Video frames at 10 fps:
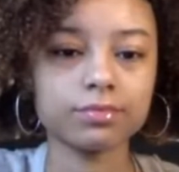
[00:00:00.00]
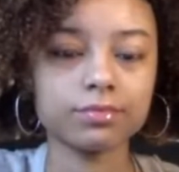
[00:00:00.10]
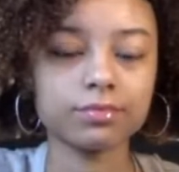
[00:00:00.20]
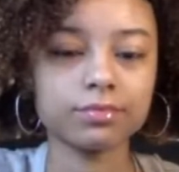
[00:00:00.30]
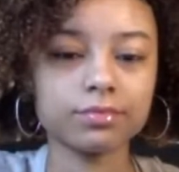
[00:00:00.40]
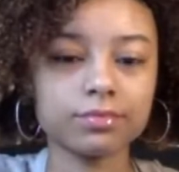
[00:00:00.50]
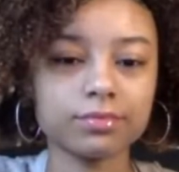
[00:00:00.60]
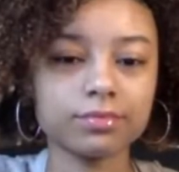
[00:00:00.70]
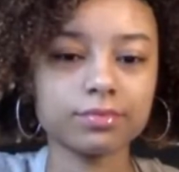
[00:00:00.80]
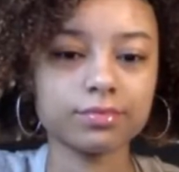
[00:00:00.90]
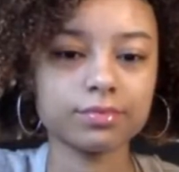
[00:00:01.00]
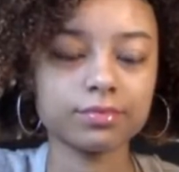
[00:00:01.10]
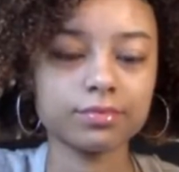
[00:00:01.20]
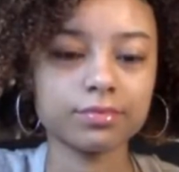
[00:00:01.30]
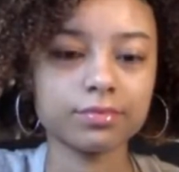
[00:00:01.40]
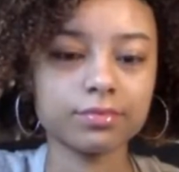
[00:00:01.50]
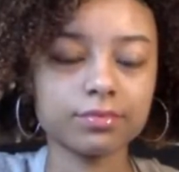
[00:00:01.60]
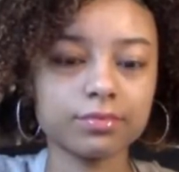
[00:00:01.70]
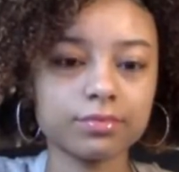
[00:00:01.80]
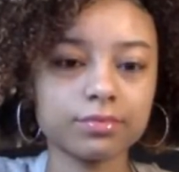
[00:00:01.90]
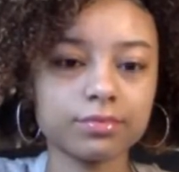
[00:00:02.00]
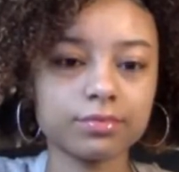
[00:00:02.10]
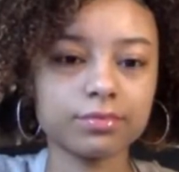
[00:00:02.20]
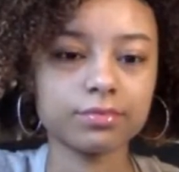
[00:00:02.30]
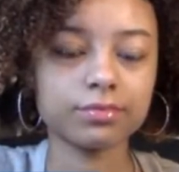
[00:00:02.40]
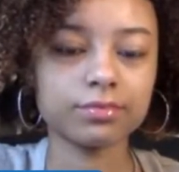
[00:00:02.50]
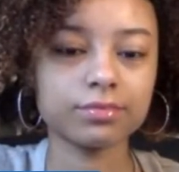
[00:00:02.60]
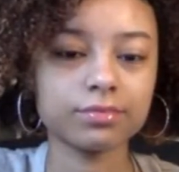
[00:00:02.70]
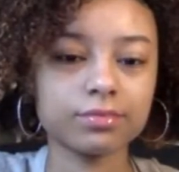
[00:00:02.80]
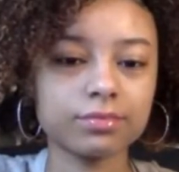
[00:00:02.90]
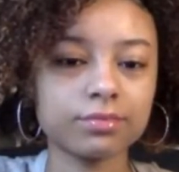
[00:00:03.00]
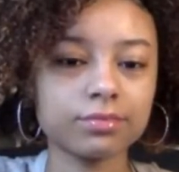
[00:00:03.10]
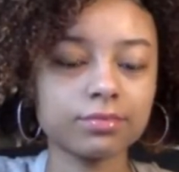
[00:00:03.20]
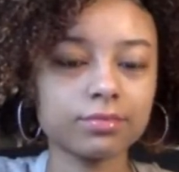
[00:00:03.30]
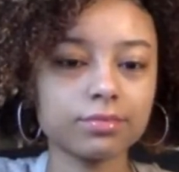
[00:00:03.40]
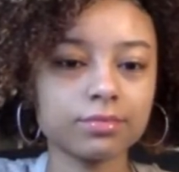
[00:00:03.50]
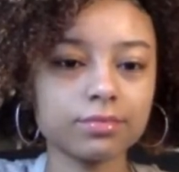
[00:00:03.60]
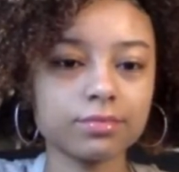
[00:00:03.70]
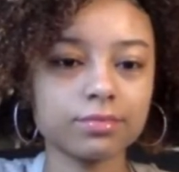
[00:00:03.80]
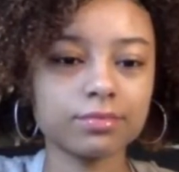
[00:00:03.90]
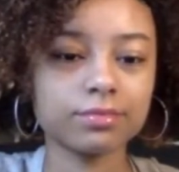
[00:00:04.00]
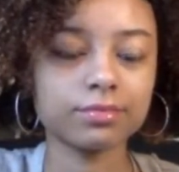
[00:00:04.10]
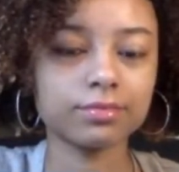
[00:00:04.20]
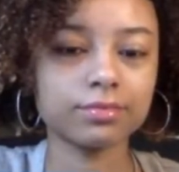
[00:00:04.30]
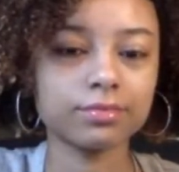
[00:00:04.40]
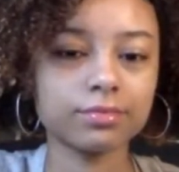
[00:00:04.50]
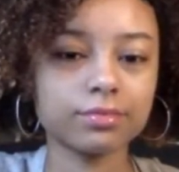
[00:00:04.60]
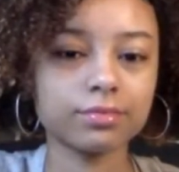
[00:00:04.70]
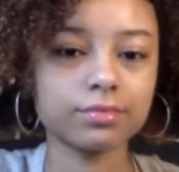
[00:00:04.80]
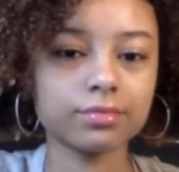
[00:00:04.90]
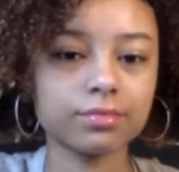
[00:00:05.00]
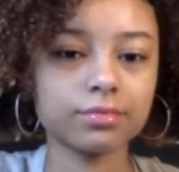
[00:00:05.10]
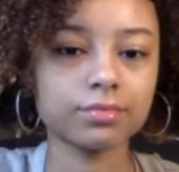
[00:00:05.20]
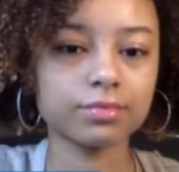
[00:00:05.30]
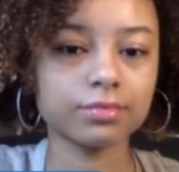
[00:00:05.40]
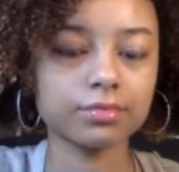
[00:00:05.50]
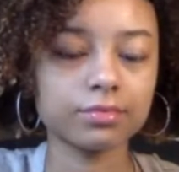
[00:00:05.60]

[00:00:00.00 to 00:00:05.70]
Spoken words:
[no speech]